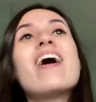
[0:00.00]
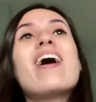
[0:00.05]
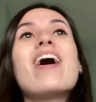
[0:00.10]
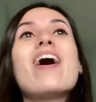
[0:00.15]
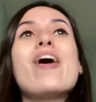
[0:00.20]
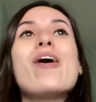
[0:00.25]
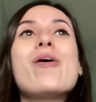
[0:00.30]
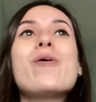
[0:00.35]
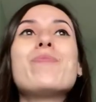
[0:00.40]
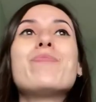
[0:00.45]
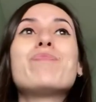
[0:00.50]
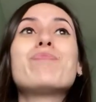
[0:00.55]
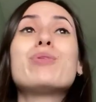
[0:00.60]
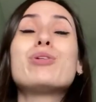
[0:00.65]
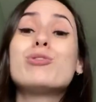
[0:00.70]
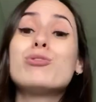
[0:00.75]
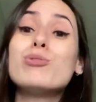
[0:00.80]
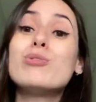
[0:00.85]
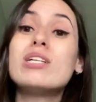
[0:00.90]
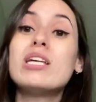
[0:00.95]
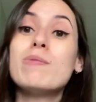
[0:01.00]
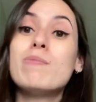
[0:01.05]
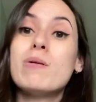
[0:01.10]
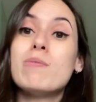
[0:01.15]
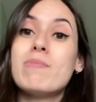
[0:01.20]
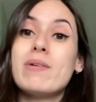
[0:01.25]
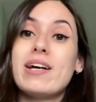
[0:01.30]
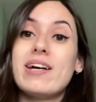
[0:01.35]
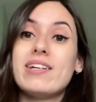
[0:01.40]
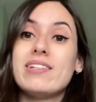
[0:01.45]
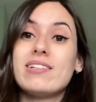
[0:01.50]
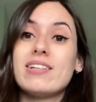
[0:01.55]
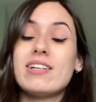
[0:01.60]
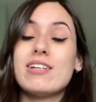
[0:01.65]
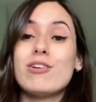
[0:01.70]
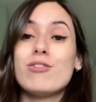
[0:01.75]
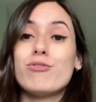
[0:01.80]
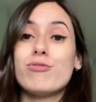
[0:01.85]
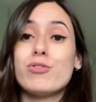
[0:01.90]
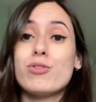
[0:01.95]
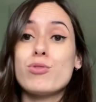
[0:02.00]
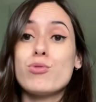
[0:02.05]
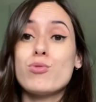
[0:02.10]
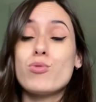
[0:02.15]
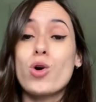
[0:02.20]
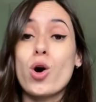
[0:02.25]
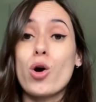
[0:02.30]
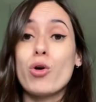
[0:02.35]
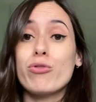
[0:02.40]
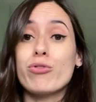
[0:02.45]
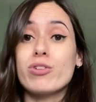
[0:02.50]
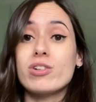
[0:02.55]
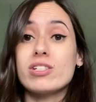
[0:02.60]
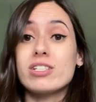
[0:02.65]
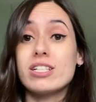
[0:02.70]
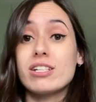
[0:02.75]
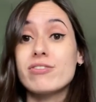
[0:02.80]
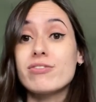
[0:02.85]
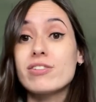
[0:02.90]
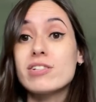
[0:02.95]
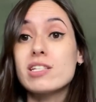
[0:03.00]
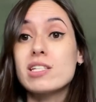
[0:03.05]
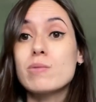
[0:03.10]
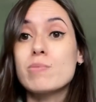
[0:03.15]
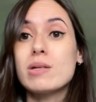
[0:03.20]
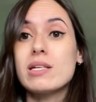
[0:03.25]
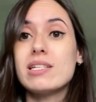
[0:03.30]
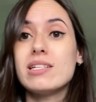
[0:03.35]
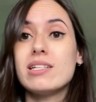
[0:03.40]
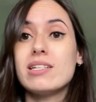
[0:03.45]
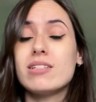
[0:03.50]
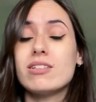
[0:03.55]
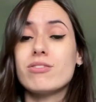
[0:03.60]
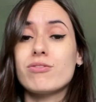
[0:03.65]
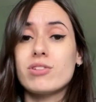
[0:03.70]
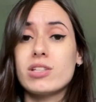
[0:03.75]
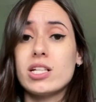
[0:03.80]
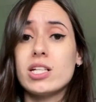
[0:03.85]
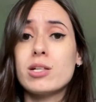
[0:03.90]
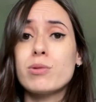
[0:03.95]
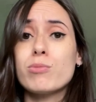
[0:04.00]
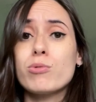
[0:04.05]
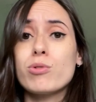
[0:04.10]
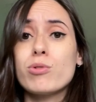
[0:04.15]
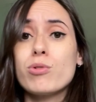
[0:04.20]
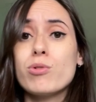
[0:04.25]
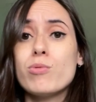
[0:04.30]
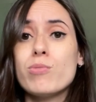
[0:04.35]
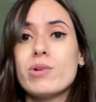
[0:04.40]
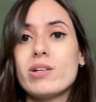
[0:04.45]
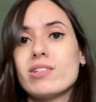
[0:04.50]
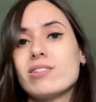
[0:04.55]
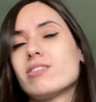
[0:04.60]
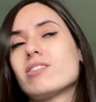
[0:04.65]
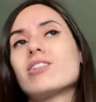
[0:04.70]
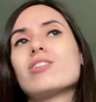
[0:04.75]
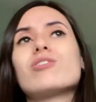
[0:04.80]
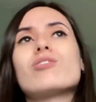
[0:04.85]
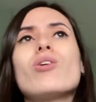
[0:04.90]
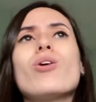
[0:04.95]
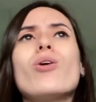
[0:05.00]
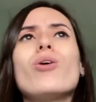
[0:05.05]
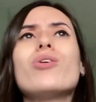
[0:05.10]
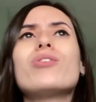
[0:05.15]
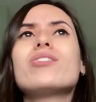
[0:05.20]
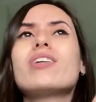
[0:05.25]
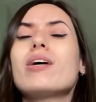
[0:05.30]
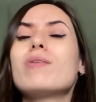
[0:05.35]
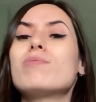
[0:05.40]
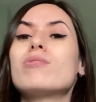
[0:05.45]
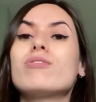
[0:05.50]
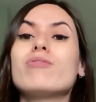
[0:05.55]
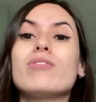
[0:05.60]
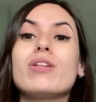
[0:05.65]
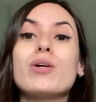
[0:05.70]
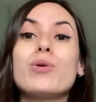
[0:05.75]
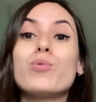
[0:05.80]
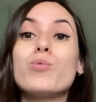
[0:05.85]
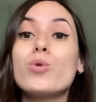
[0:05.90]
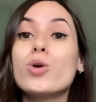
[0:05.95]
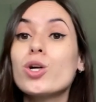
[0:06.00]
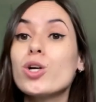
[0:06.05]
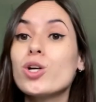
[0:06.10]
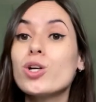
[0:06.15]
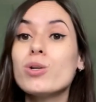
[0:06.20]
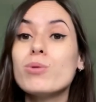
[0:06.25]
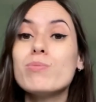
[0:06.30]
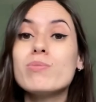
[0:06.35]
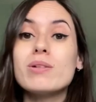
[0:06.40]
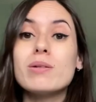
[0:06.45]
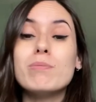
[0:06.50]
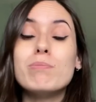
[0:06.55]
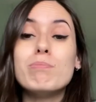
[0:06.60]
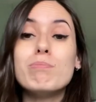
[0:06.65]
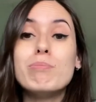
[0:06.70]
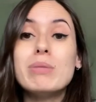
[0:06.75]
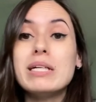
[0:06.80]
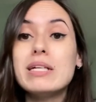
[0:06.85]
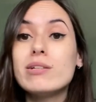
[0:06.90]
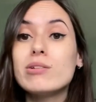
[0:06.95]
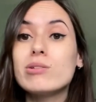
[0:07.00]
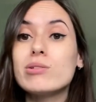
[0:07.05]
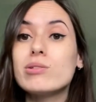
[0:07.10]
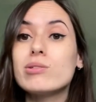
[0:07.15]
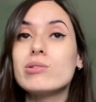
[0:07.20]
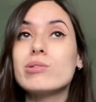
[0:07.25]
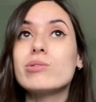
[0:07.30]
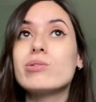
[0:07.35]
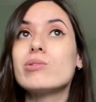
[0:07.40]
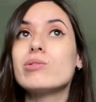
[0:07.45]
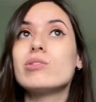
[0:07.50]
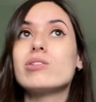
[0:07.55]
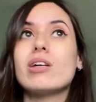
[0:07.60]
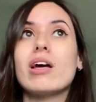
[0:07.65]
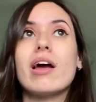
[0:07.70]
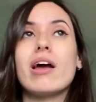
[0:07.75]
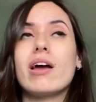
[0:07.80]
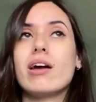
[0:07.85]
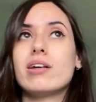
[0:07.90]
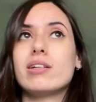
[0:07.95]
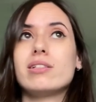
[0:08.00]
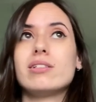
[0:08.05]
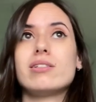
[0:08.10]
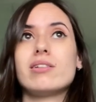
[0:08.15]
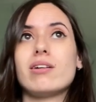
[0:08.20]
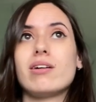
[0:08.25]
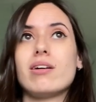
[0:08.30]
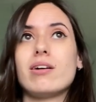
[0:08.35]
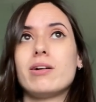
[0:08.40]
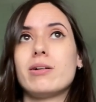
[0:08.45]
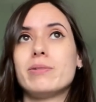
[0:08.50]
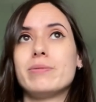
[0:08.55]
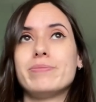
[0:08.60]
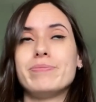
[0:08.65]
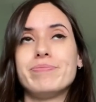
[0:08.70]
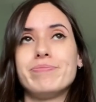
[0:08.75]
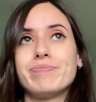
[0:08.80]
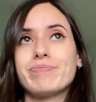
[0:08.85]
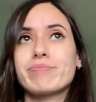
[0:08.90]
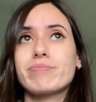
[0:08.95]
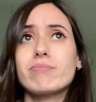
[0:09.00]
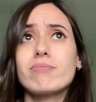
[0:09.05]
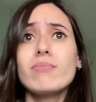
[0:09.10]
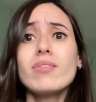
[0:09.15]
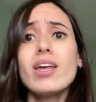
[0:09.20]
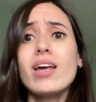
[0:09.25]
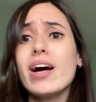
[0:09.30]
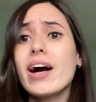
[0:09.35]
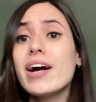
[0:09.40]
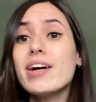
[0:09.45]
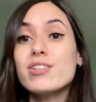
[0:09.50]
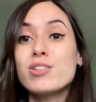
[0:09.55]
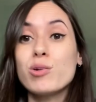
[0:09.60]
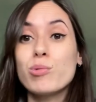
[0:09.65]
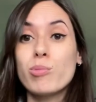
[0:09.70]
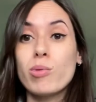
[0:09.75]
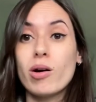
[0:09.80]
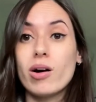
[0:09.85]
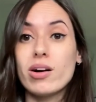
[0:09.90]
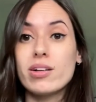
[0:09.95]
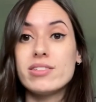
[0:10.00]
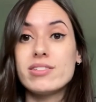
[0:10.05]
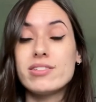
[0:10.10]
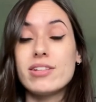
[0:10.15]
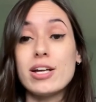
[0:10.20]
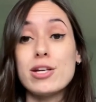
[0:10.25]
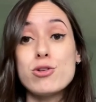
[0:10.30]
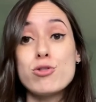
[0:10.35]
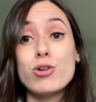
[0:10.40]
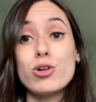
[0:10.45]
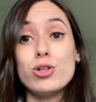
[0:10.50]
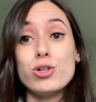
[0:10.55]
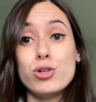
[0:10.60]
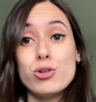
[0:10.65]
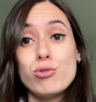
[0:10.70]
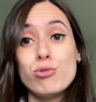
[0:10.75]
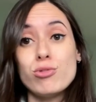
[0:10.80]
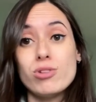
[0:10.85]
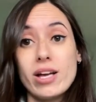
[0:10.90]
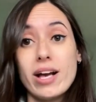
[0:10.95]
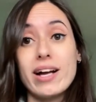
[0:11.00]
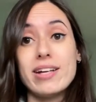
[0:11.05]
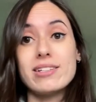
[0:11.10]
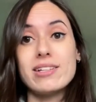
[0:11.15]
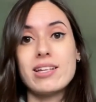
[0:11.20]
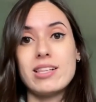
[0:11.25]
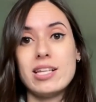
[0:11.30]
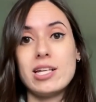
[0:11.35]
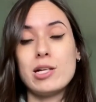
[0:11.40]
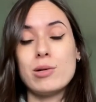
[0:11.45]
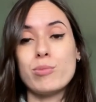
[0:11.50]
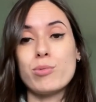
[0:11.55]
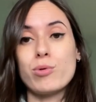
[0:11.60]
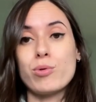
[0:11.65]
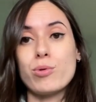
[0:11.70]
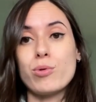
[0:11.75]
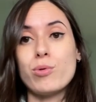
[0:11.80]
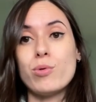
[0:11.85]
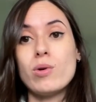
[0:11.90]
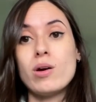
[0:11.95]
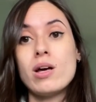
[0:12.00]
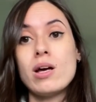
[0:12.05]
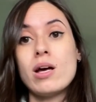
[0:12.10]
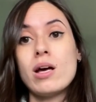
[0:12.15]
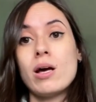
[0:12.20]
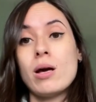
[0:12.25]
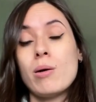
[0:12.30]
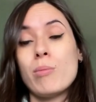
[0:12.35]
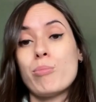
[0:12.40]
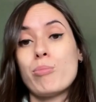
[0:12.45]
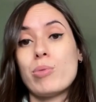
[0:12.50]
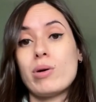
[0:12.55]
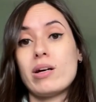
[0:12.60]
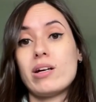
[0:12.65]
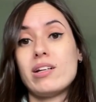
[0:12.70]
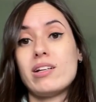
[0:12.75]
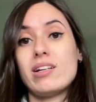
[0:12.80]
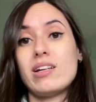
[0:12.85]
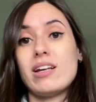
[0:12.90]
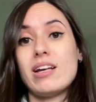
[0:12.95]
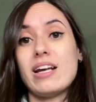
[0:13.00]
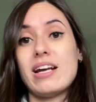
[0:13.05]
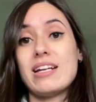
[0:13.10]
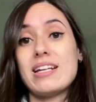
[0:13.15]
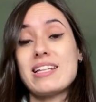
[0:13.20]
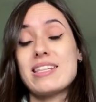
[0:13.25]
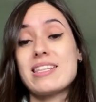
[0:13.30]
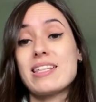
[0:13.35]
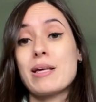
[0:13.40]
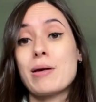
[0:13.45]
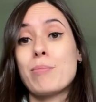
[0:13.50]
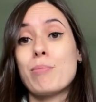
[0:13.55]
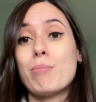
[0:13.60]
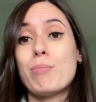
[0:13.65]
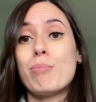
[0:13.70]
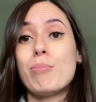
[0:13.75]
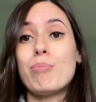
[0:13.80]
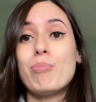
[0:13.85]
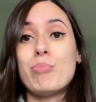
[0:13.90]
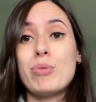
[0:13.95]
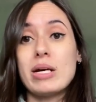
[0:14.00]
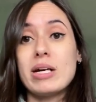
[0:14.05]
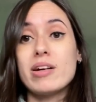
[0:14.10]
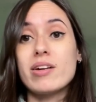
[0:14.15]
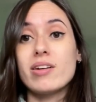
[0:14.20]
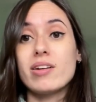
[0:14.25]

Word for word: Um, but do keep in mind that if you go for different species of cleanup crew, because there's all types of like worms and beetles and um, isopods that you can use as a cleanup crew, but anything bigger